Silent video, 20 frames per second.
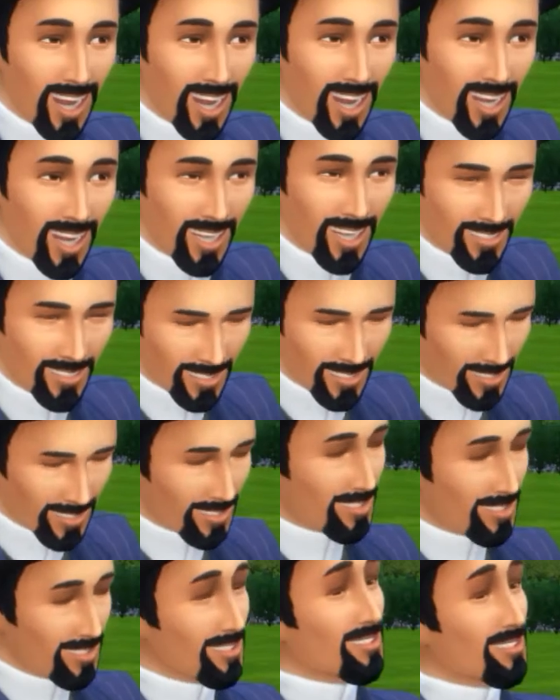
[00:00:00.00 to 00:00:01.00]
No, sir.
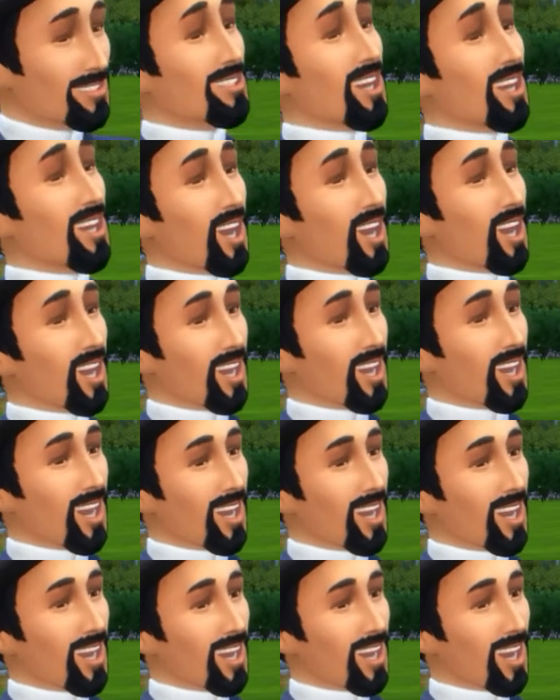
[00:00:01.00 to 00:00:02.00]
Down at the
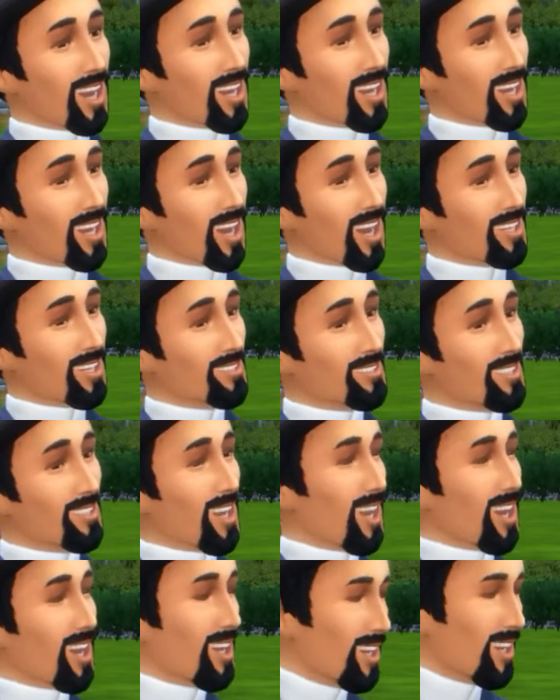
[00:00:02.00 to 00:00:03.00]
station they're certain that
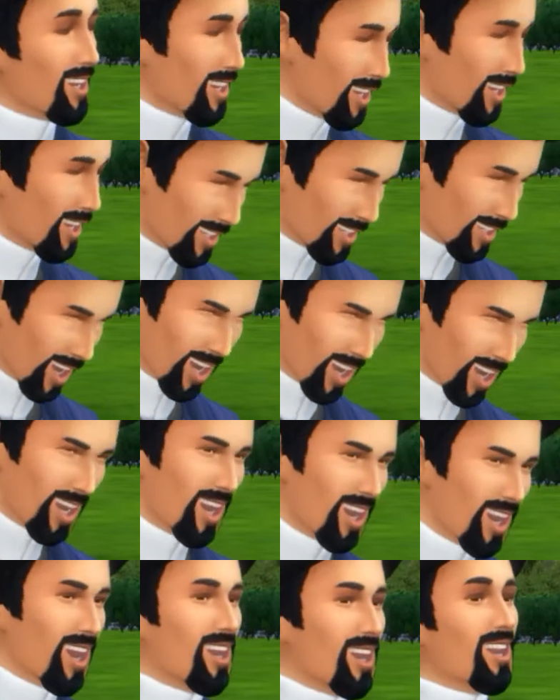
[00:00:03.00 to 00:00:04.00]
no stranger either
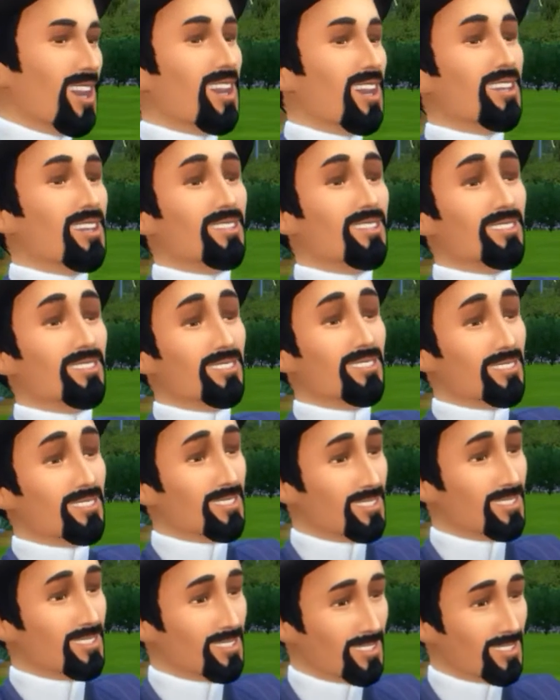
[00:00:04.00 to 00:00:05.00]
came or went yesterday.